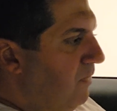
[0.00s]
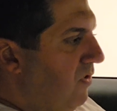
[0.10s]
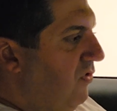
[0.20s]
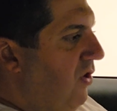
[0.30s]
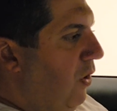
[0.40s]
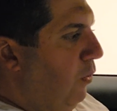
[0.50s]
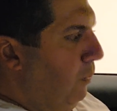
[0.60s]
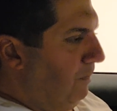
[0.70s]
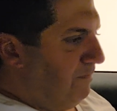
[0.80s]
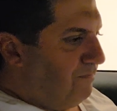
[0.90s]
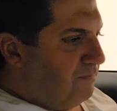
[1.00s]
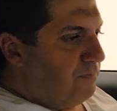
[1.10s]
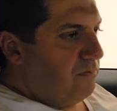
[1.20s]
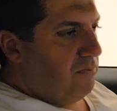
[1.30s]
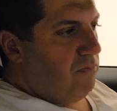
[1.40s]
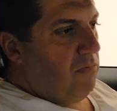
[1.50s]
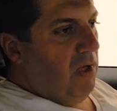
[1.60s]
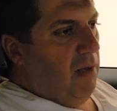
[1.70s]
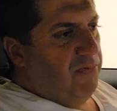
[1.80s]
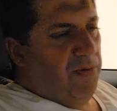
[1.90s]
Some
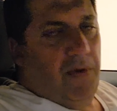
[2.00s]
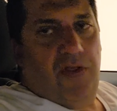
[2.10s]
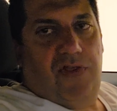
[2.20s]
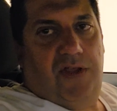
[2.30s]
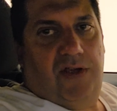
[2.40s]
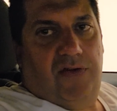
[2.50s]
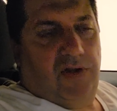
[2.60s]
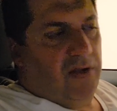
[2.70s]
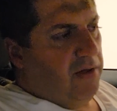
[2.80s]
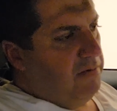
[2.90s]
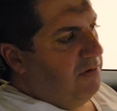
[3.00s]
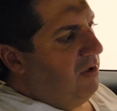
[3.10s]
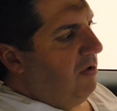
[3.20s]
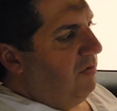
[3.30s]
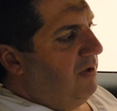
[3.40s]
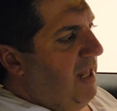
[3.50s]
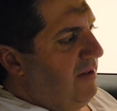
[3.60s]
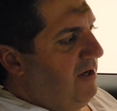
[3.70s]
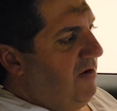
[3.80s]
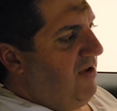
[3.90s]
other things,
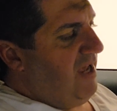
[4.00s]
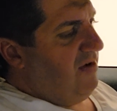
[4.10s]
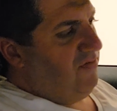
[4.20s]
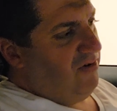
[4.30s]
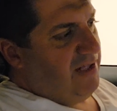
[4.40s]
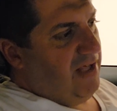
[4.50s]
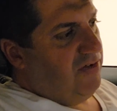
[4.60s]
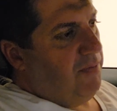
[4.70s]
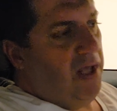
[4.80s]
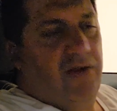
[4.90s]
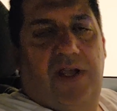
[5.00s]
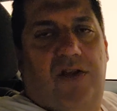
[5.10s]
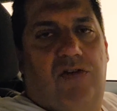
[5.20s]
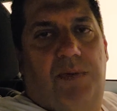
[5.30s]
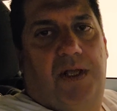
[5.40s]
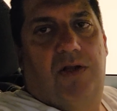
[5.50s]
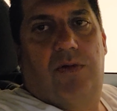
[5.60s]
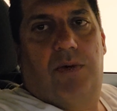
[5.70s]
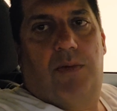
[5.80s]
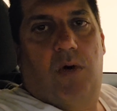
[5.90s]
now that I've had it for 1,000 miles, I could speak a
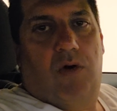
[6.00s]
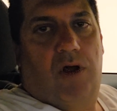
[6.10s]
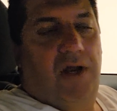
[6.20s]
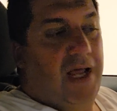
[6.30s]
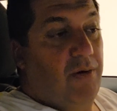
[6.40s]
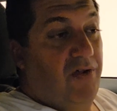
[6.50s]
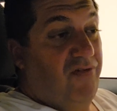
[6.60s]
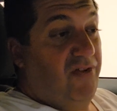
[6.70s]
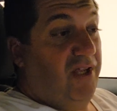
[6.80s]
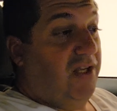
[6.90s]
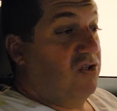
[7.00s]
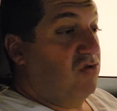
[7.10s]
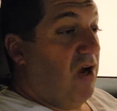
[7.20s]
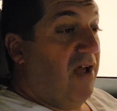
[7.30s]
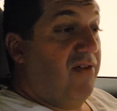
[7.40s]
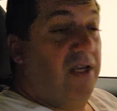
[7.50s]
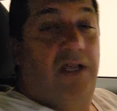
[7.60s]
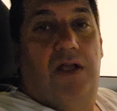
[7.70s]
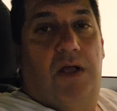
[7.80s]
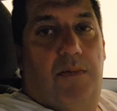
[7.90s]
little bit more on how I feel like it's driving.
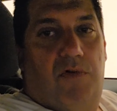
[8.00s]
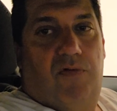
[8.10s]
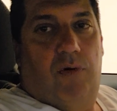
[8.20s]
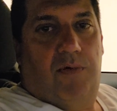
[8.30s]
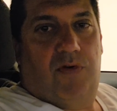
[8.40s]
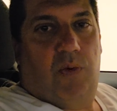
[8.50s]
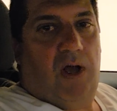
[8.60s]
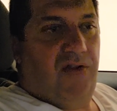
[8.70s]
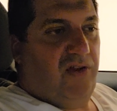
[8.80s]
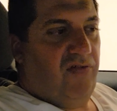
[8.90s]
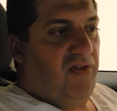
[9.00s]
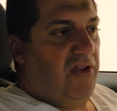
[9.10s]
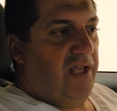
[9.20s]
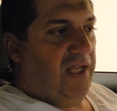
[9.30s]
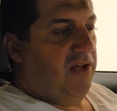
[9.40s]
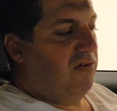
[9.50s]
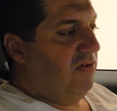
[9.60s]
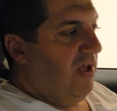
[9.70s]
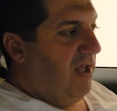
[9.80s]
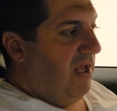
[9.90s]
Performance-wise, I feel like
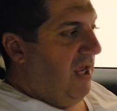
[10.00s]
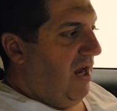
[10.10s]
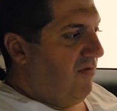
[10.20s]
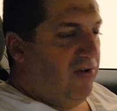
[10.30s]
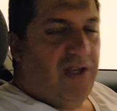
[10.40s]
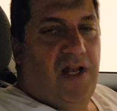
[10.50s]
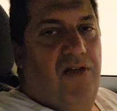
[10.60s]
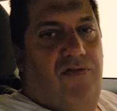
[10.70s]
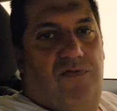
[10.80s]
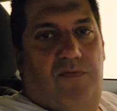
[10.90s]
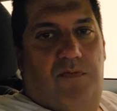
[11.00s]
it's everything I've